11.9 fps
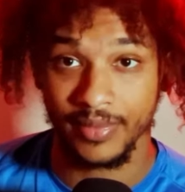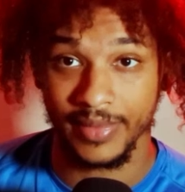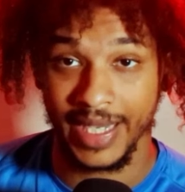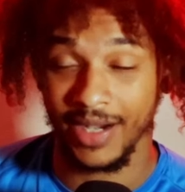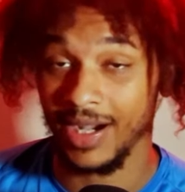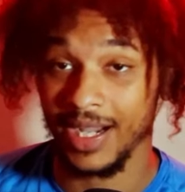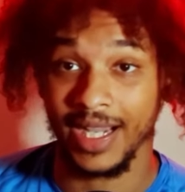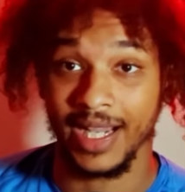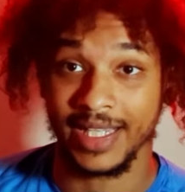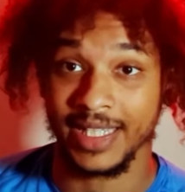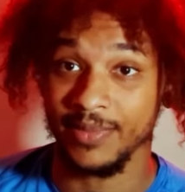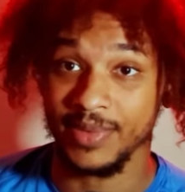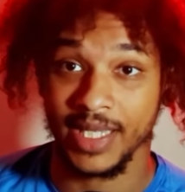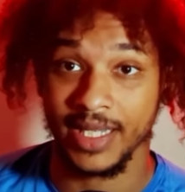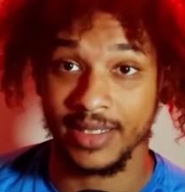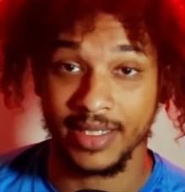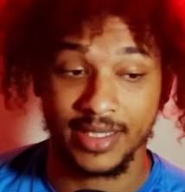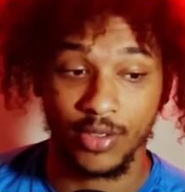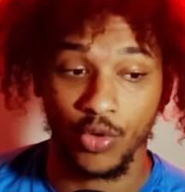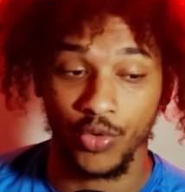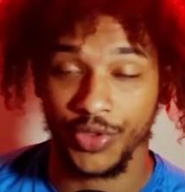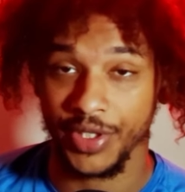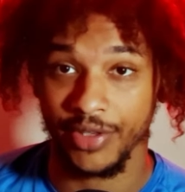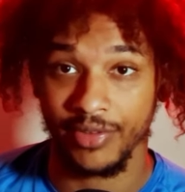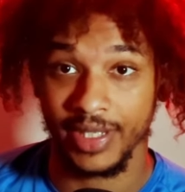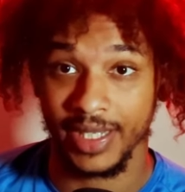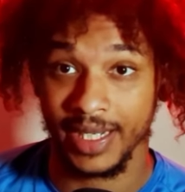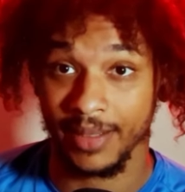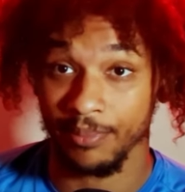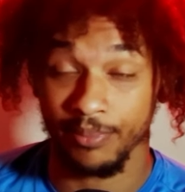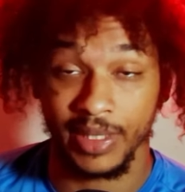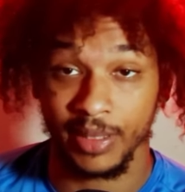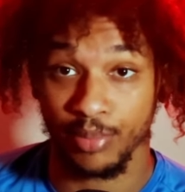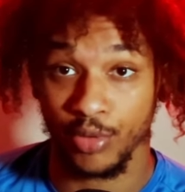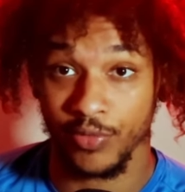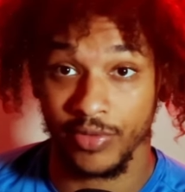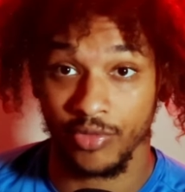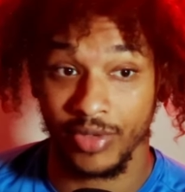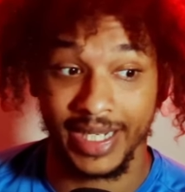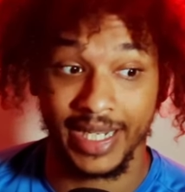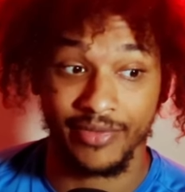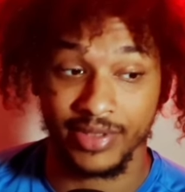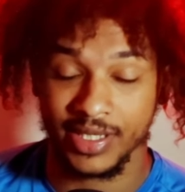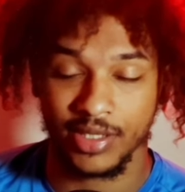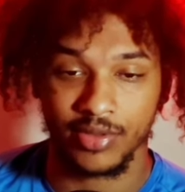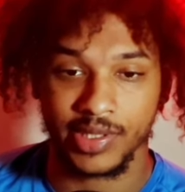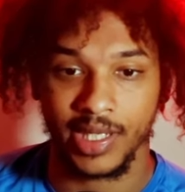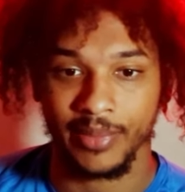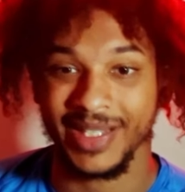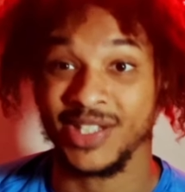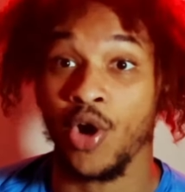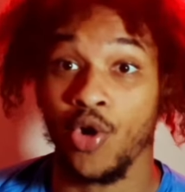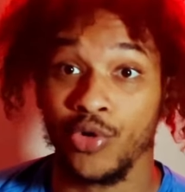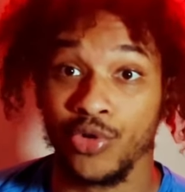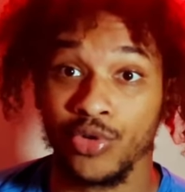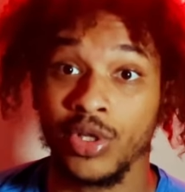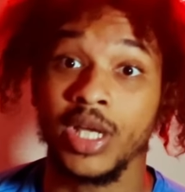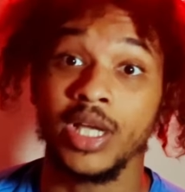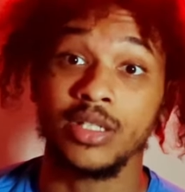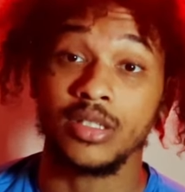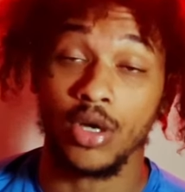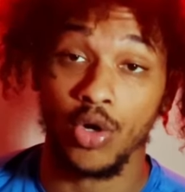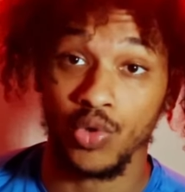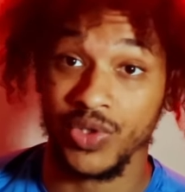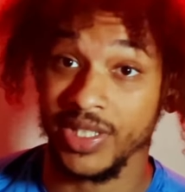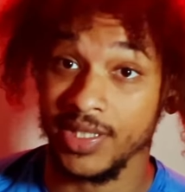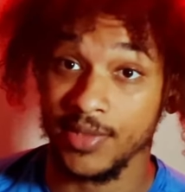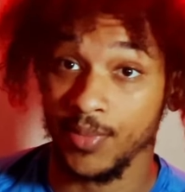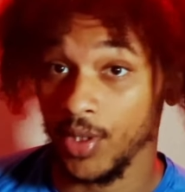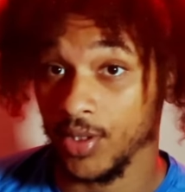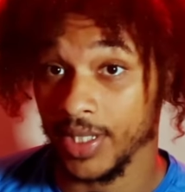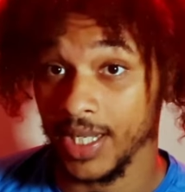Now, I keep saying this whole theory and I'm being proven right every single time. It's harder to hold these smaller